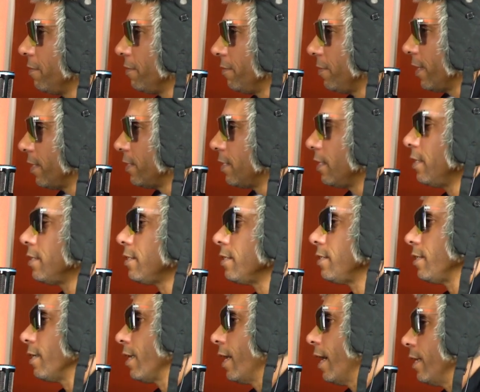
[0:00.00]
from that. She
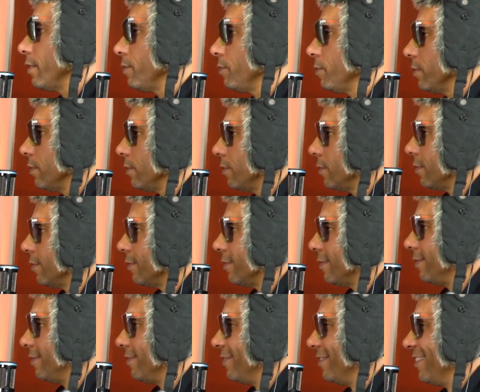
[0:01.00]
listens to gospel.
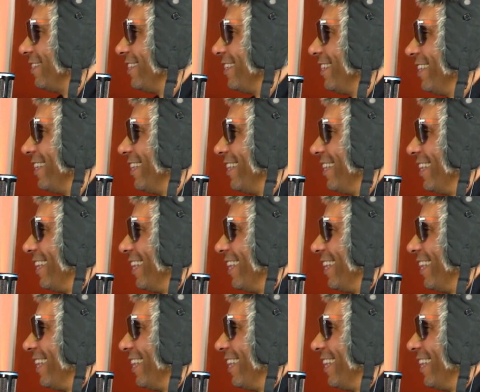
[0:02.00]
I